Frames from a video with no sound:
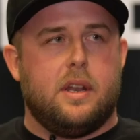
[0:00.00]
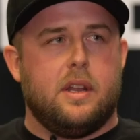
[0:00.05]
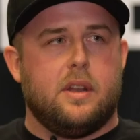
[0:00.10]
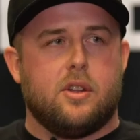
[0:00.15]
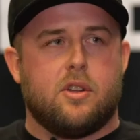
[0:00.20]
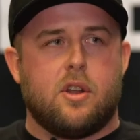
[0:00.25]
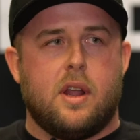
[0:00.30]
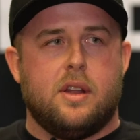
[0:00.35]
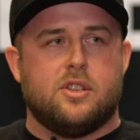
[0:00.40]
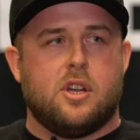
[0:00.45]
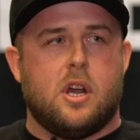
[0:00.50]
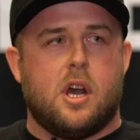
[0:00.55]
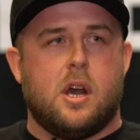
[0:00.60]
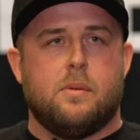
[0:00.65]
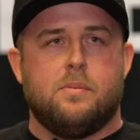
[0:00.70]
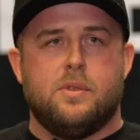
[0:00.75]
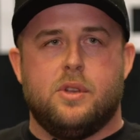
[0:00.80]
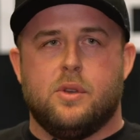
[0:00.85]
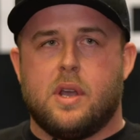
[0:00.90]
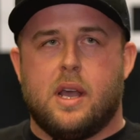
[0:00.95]
did a great
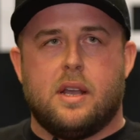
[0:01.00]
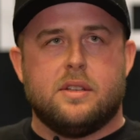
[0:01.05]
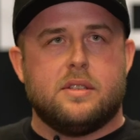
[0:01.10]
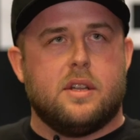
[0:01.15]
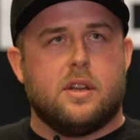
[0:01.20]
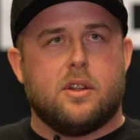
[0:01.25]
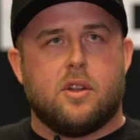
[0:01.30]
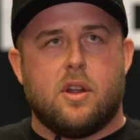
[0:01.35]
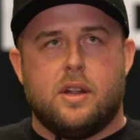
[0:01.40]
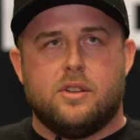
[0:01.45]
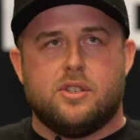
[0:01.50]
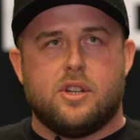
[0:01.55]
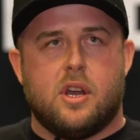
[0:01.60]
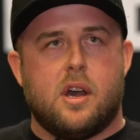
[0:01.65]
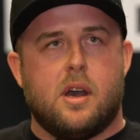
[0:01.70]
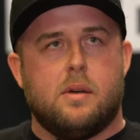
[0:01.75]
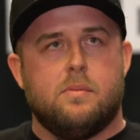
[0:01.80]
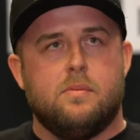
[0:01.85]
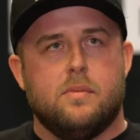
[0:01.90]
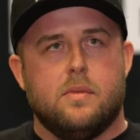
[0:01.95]
job. You guys did a great
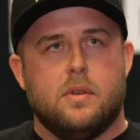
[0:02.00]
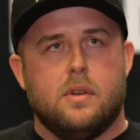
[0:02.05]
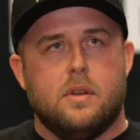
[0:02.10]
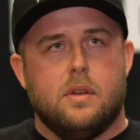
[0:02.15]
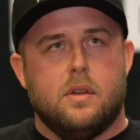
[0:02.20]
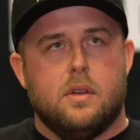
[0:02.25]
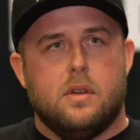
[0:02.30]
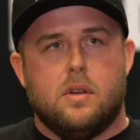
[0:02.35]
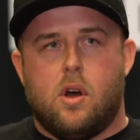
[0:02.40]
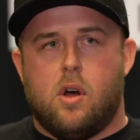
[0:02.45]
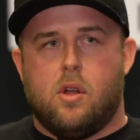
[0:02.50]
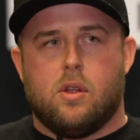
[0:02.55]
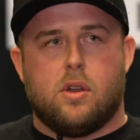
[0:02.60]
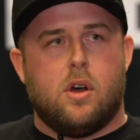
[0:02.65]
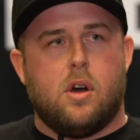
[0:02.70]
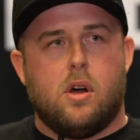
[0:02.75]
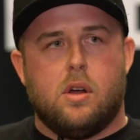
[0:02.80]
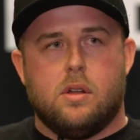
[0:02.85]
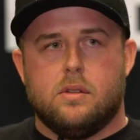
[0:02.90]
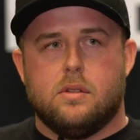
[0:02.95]
job all in
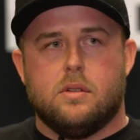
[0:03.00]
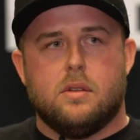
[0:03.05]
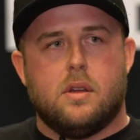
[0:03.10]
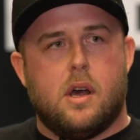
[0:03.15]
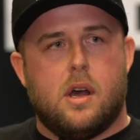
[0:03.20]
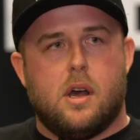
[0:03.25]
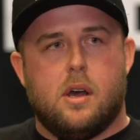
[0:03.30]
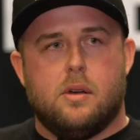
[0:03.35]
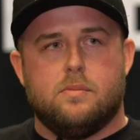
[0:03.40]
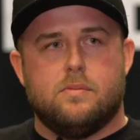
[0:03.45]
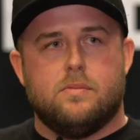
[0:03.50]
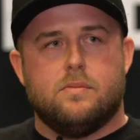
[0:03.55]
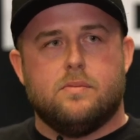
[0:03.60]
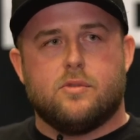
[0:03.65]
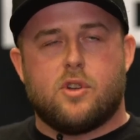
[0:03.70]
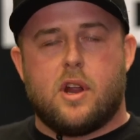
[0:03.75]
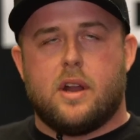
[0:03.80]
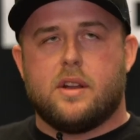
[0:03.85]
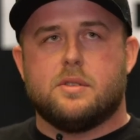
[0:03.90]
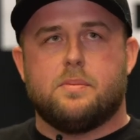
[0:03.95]
all, um, great